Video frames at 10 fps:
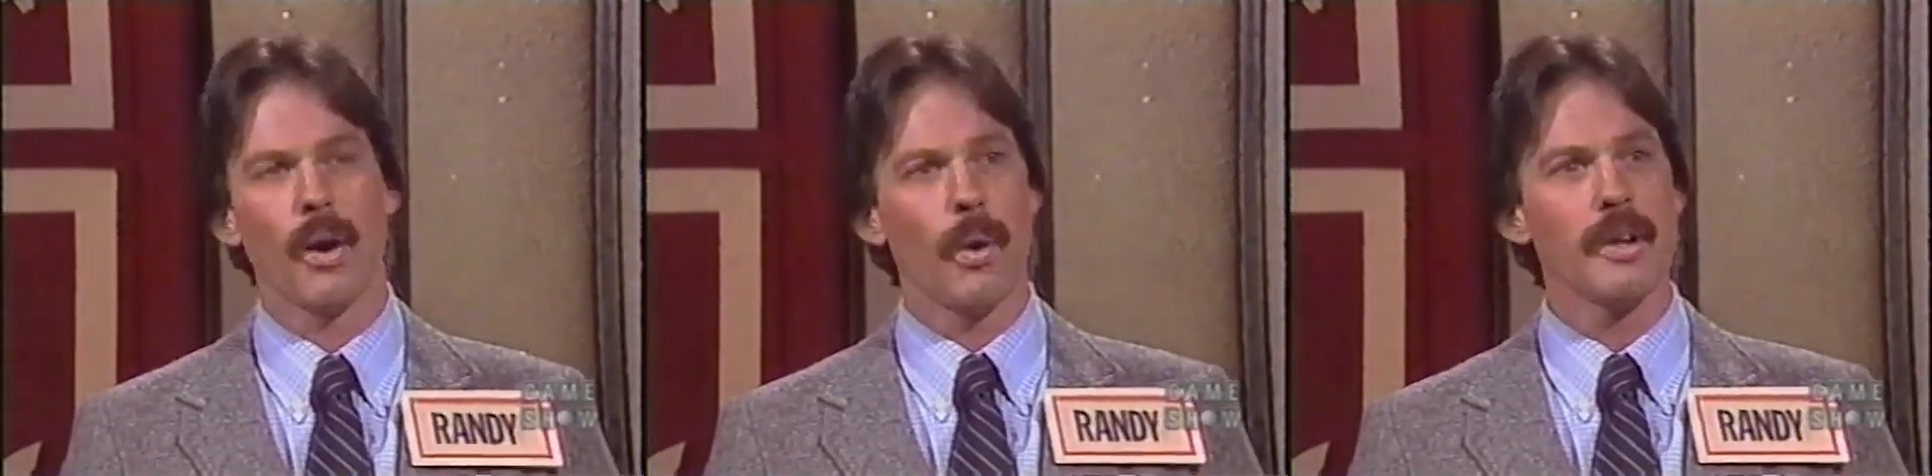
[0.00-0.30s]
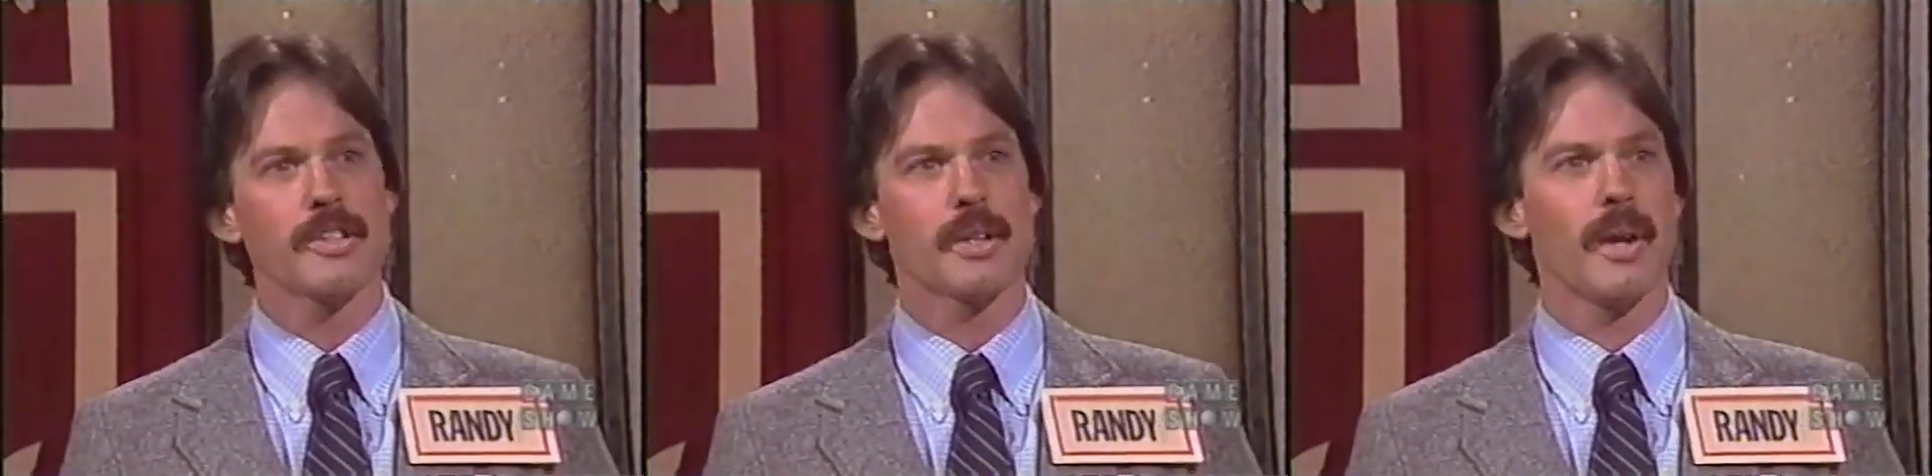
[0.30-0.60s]

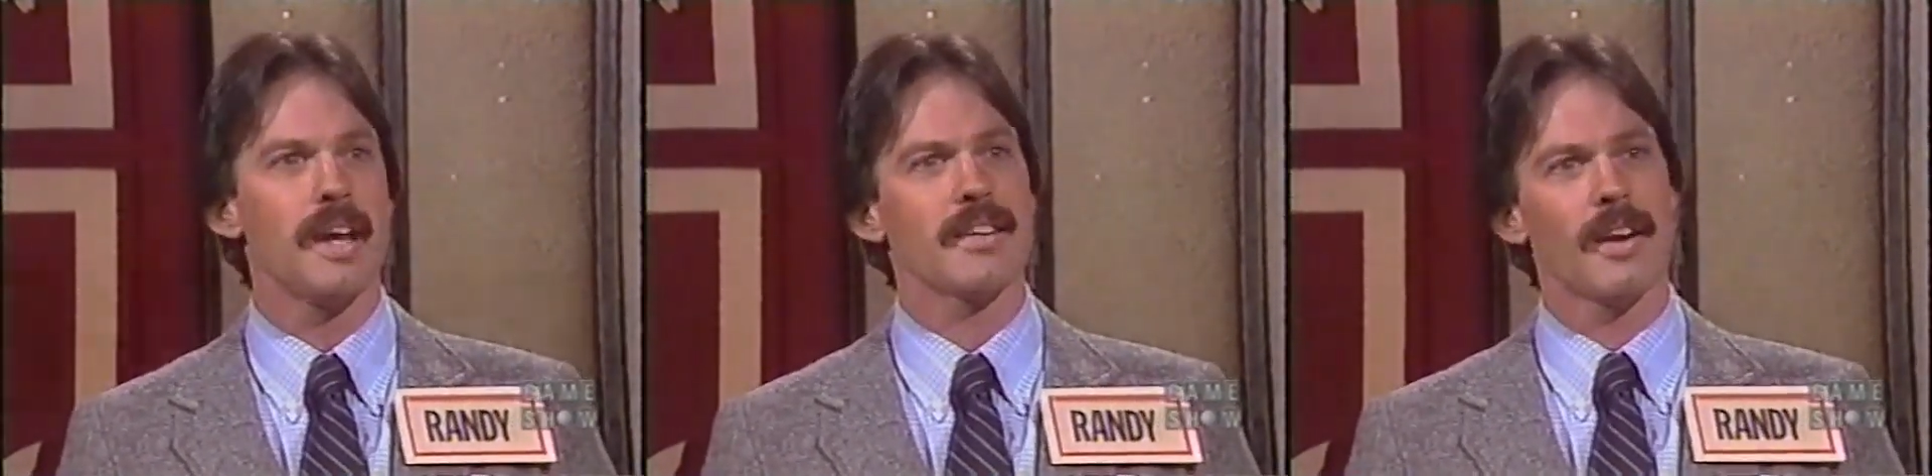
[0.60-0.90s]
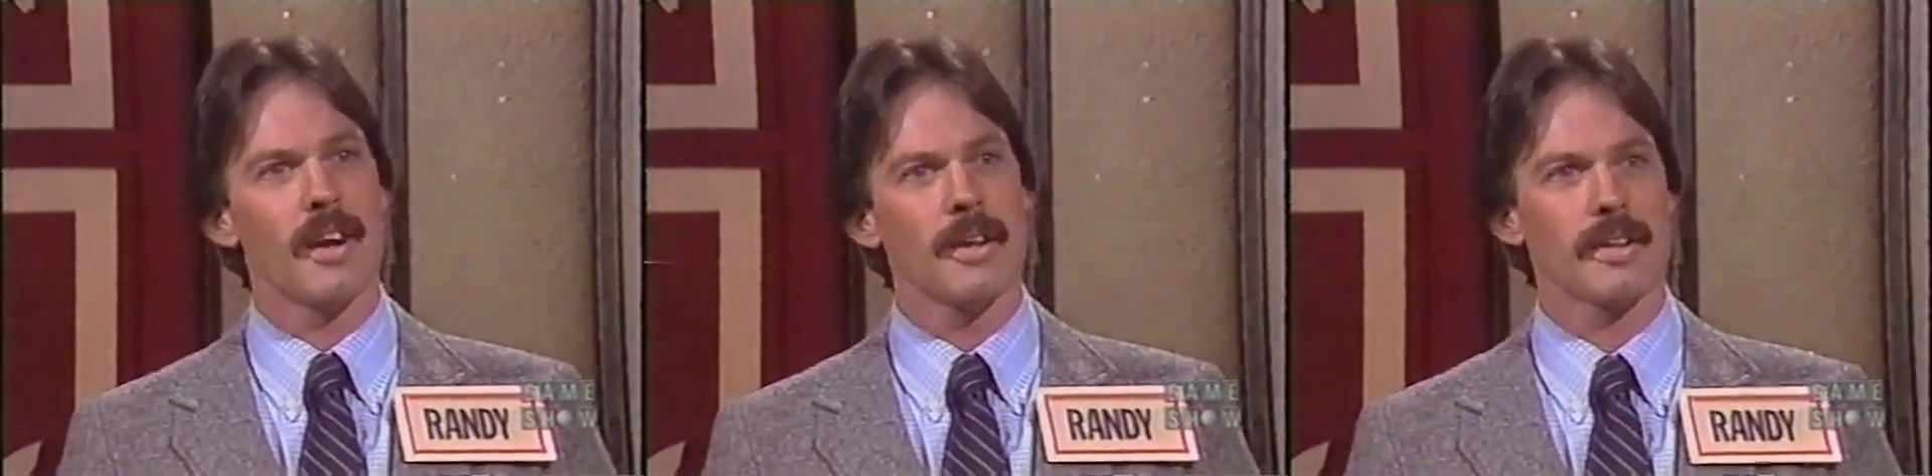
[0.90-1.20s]
orange crate
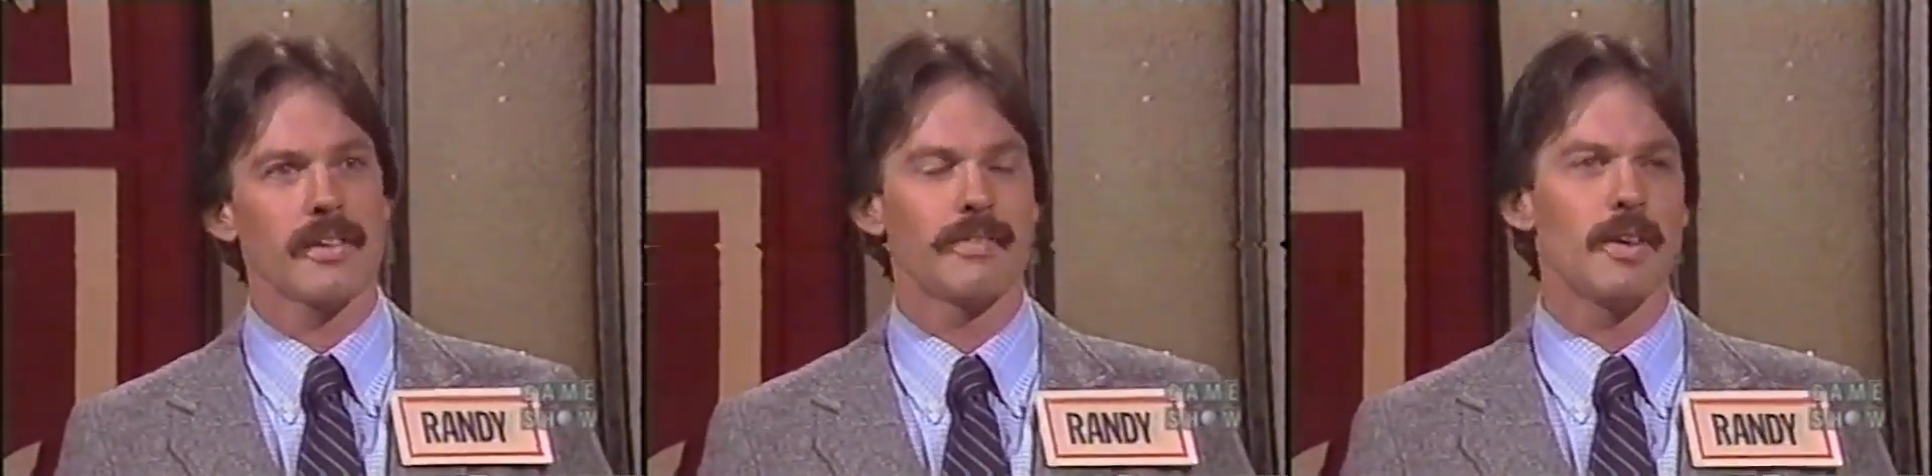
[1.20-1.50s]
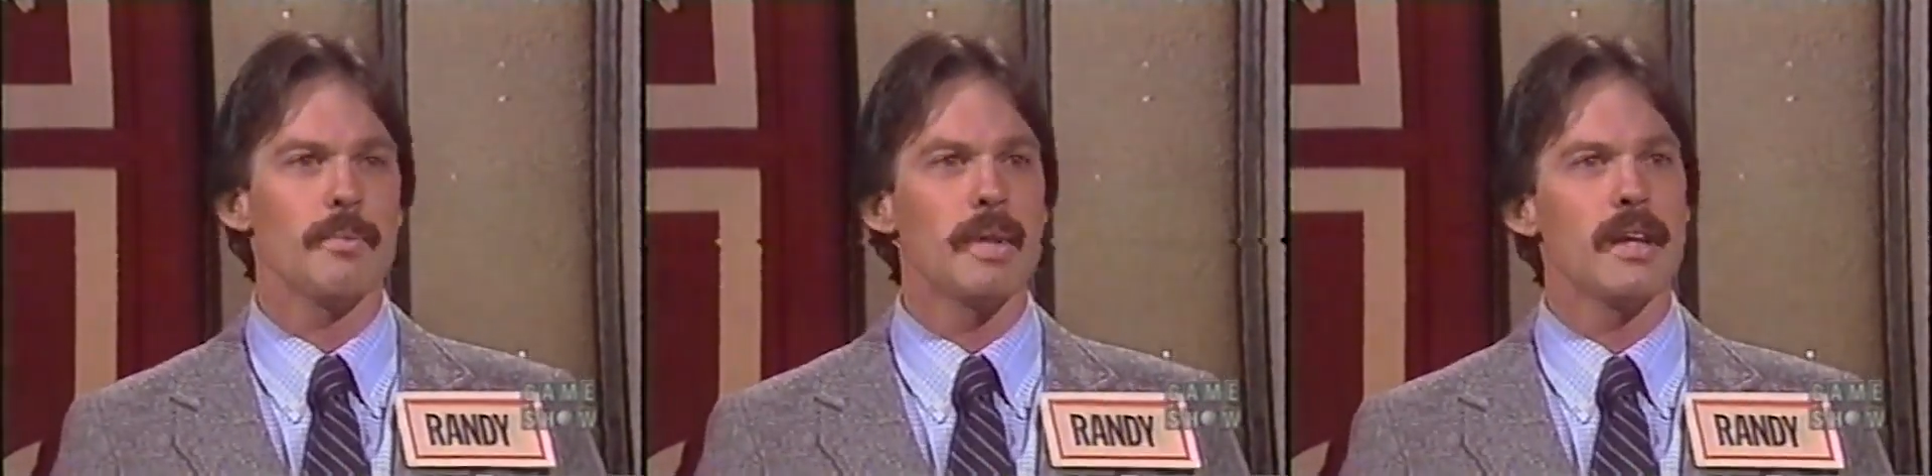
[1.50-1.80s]
art
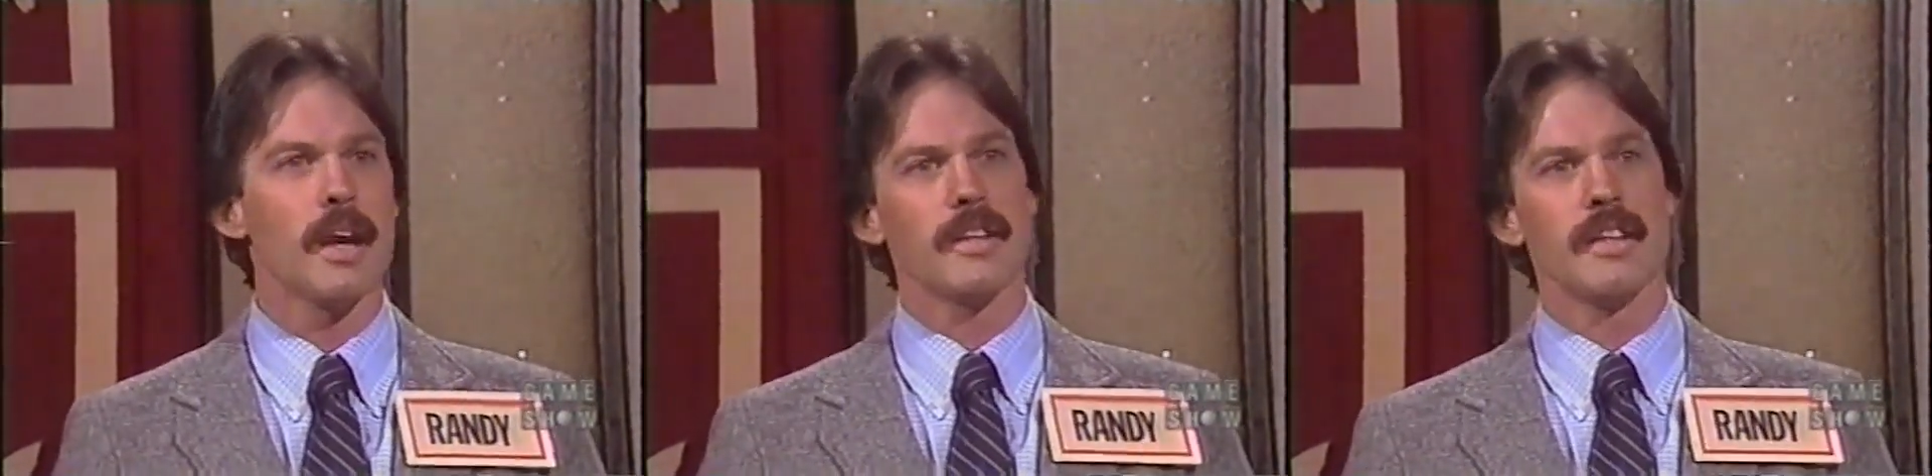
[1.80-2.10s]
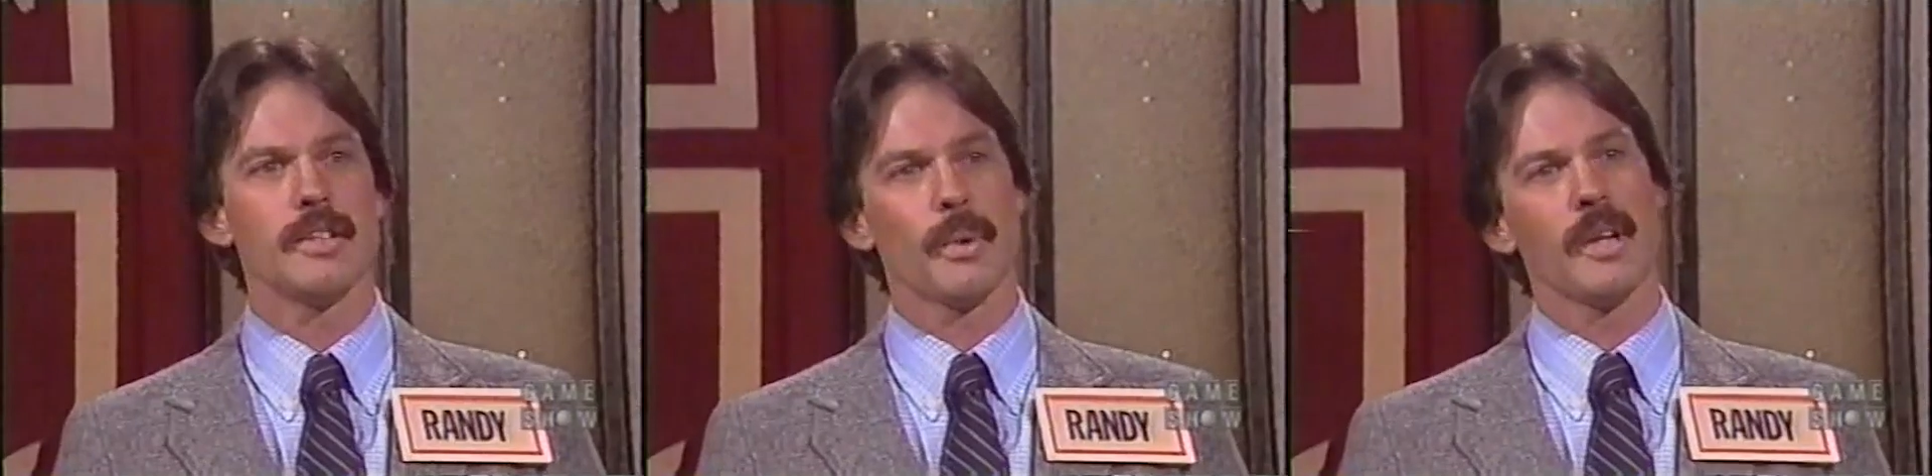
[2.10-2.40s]
from the
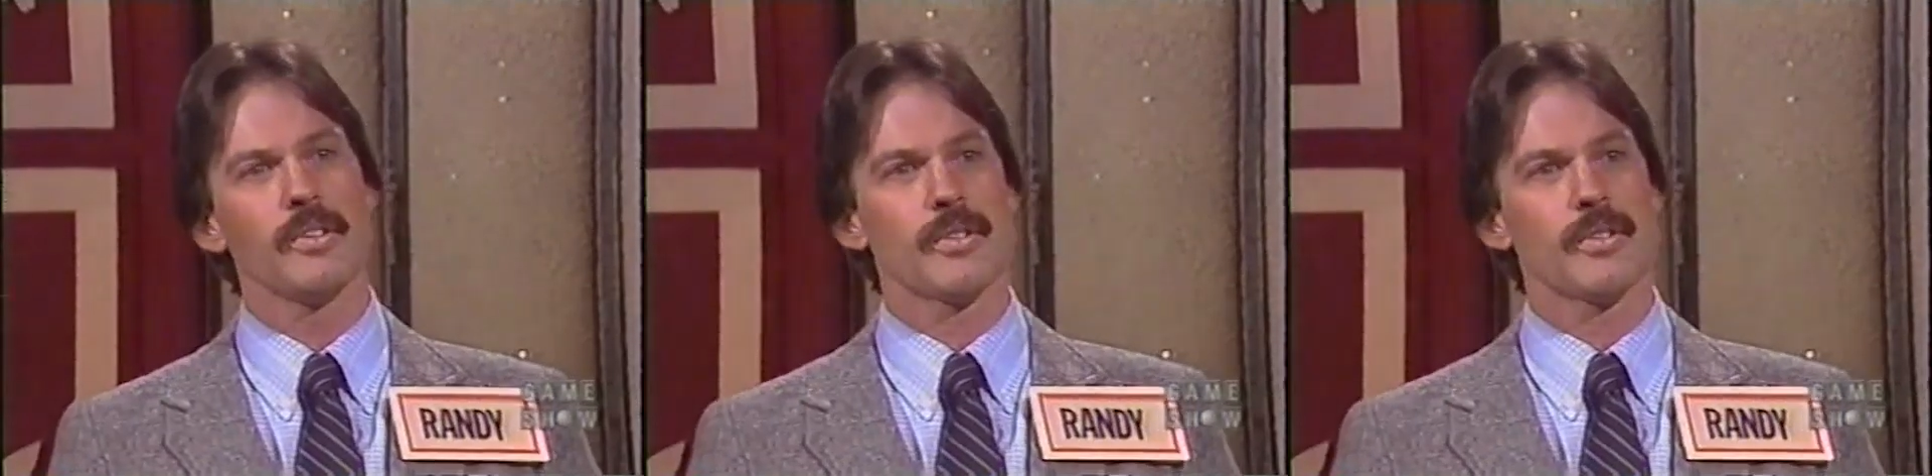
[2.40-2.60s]
1920s,